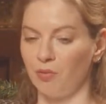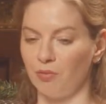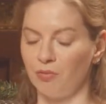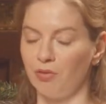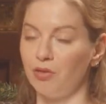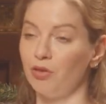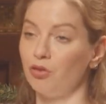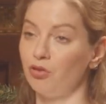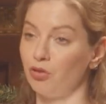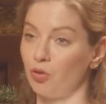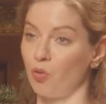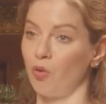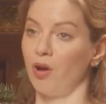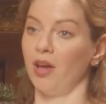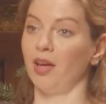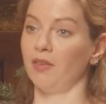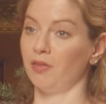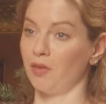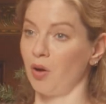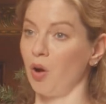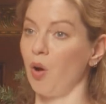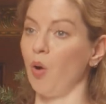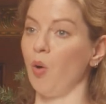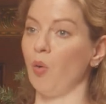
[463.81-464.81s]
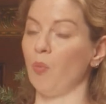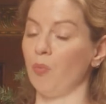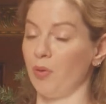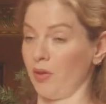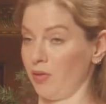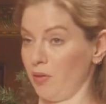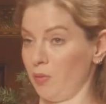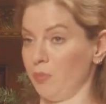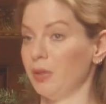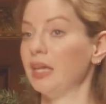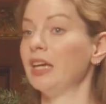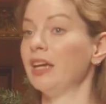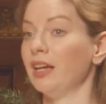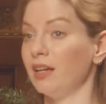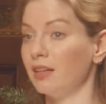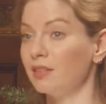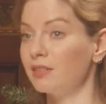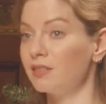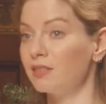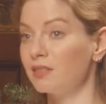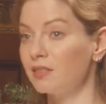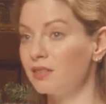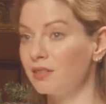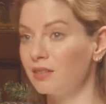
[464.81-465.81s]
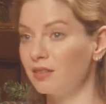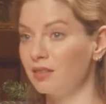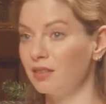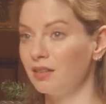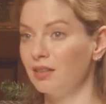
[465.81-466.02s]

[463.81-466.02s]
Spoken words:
the joy and the hope and the peace.